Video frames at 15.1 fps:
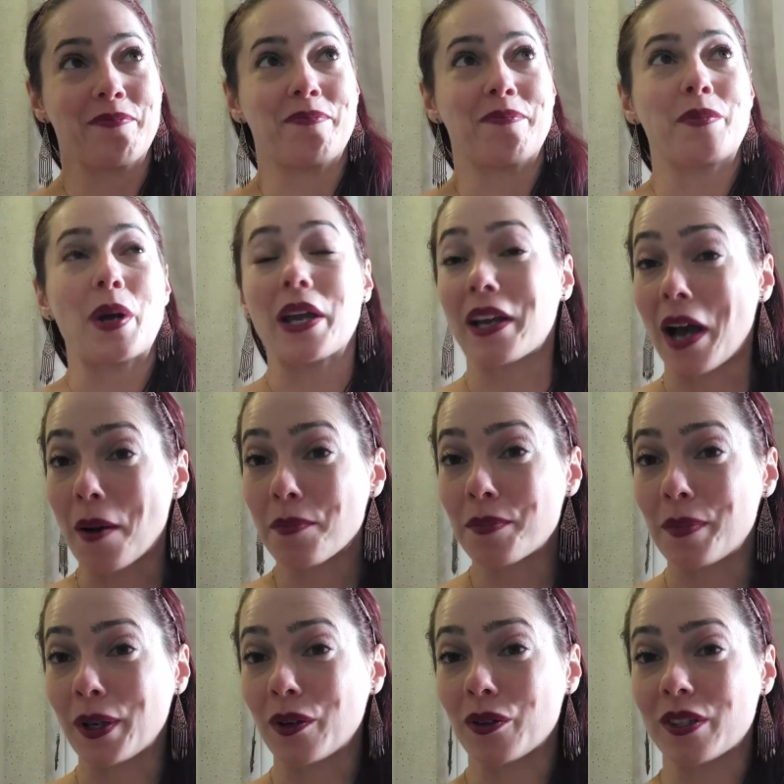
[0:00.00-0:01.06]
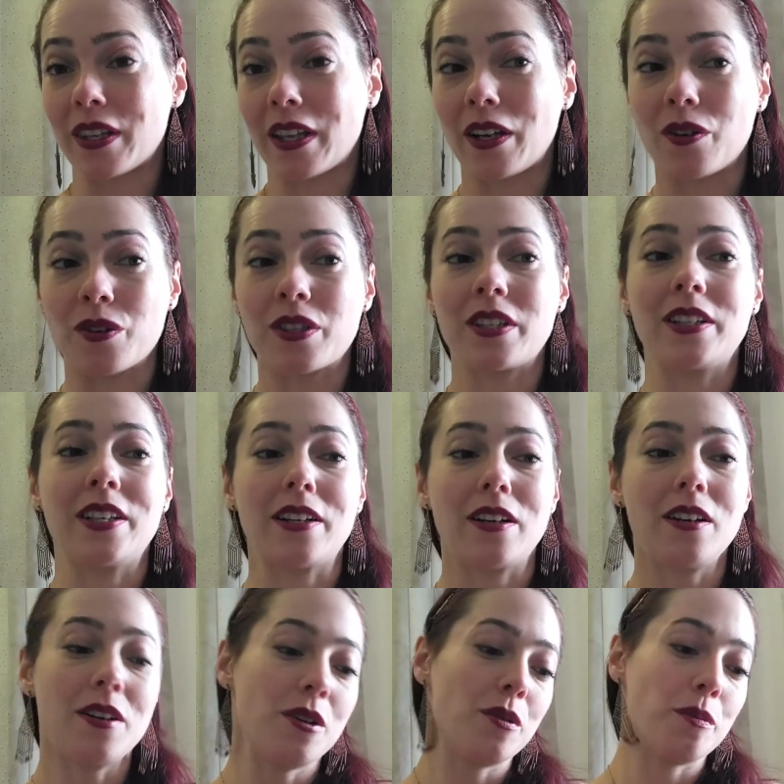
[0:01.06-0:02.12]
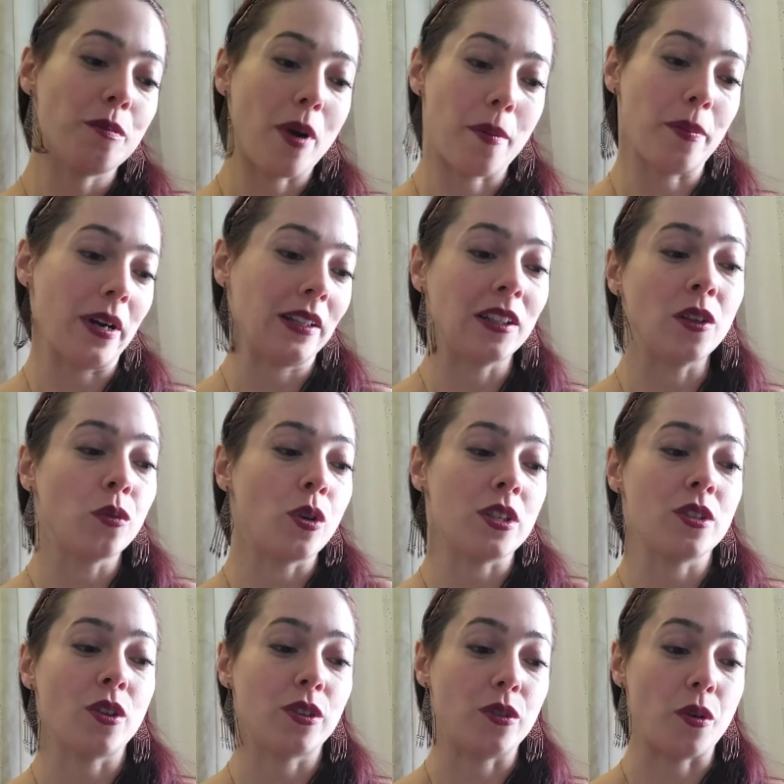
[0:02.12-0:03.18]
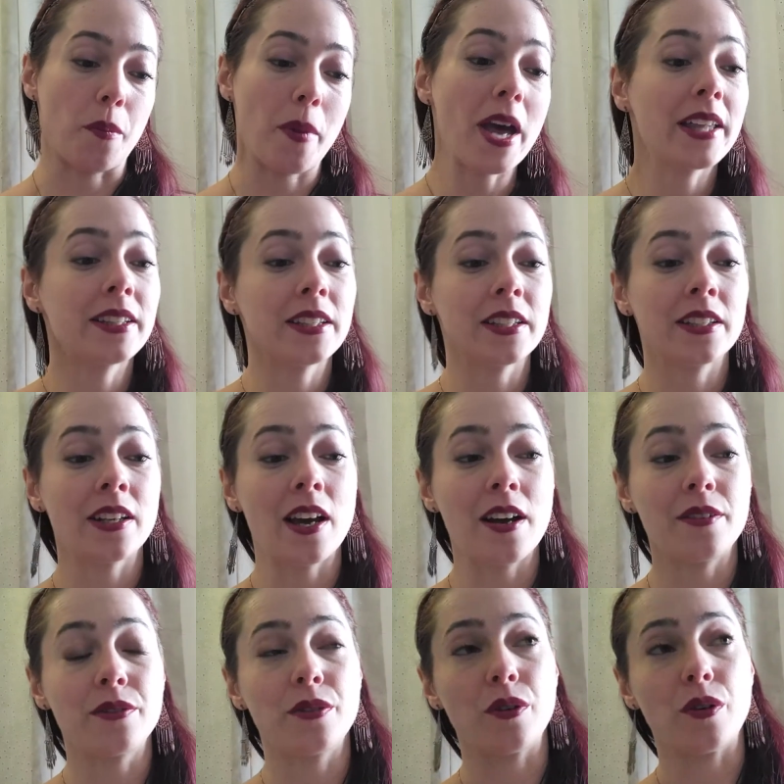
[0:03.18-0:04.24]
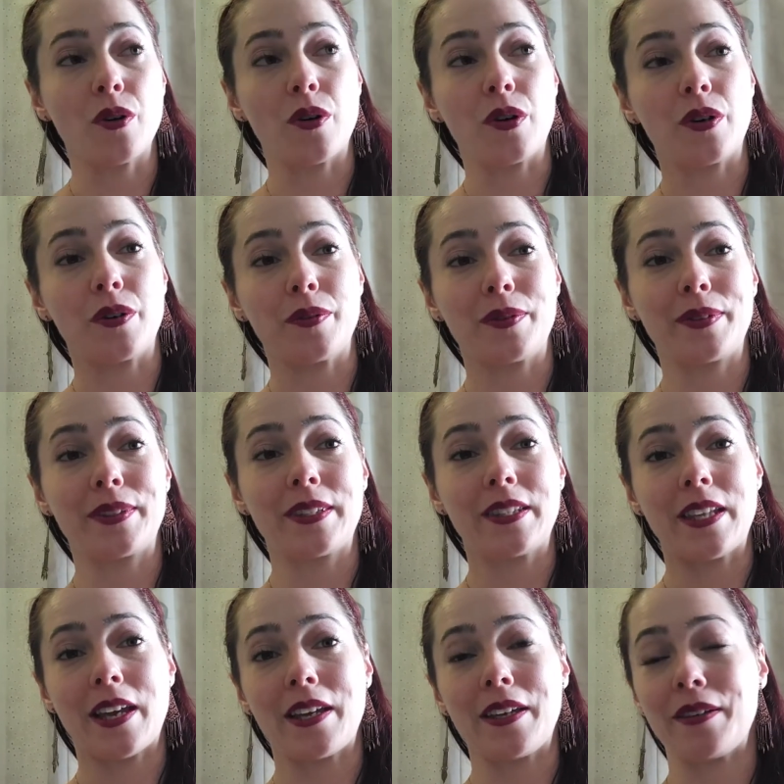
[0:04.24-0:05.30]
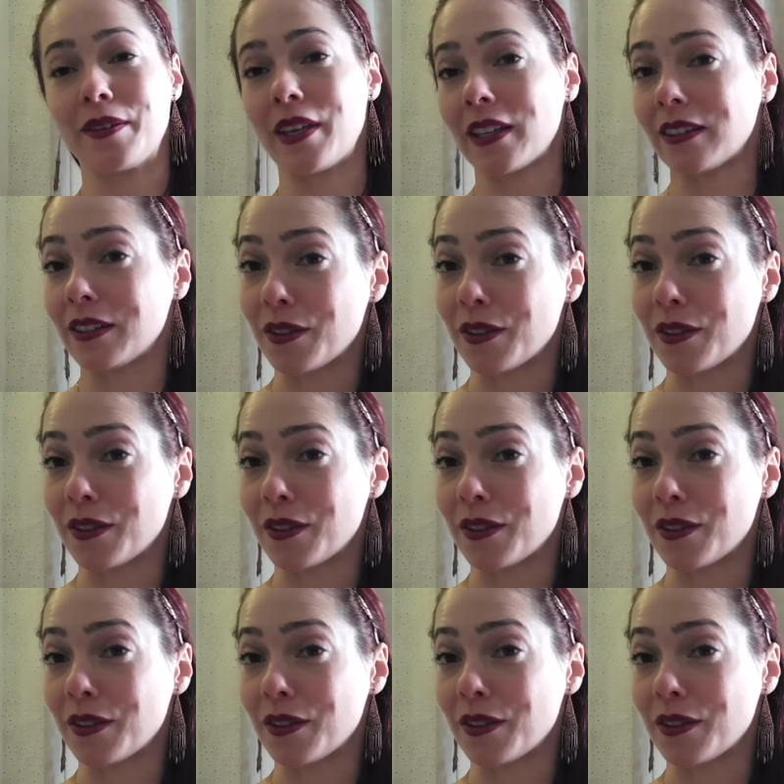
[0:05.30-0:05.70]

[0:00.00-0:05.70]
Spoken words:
break up because they consider, oh, my partner was not romantic enough, or they get a